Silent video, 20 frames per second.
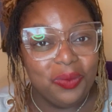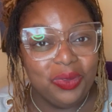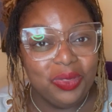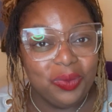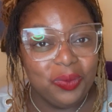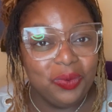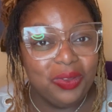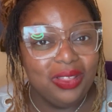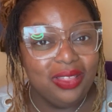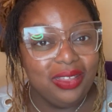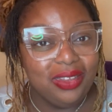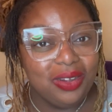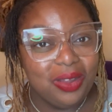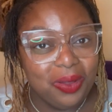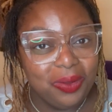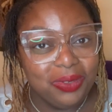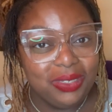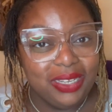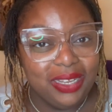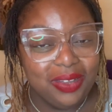with Woodland
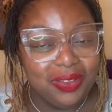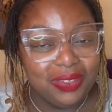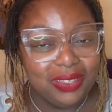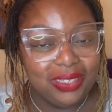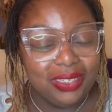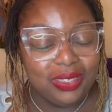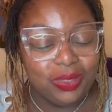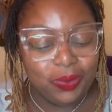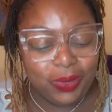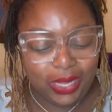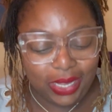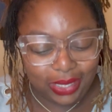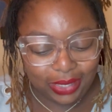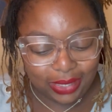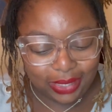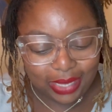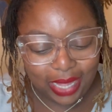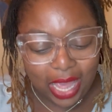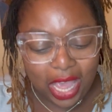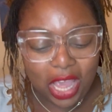Hotels and Suites,
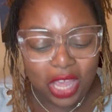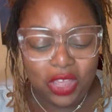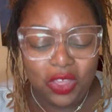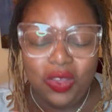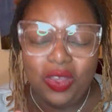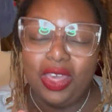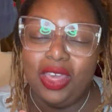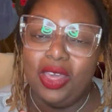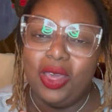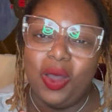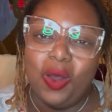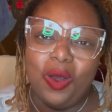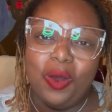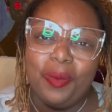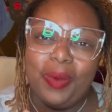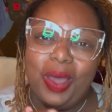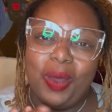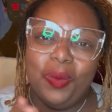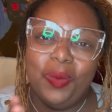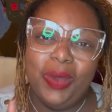you can go on
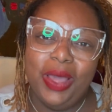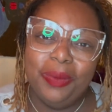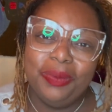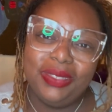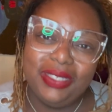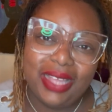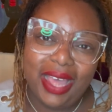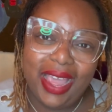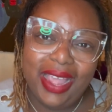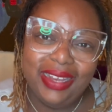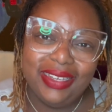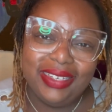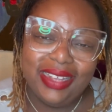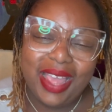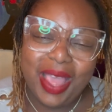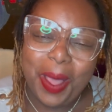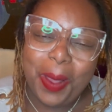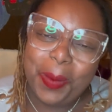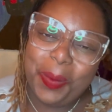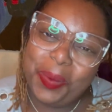my website,
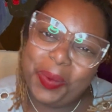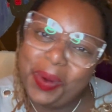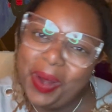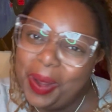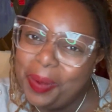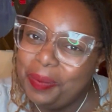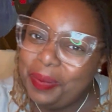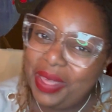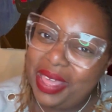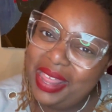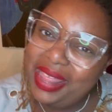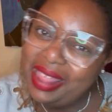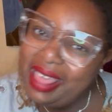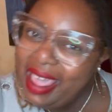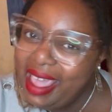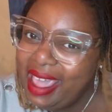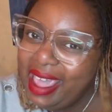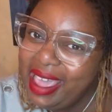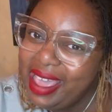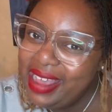
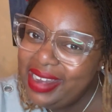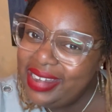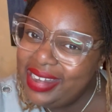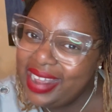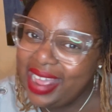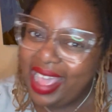prepandland.com,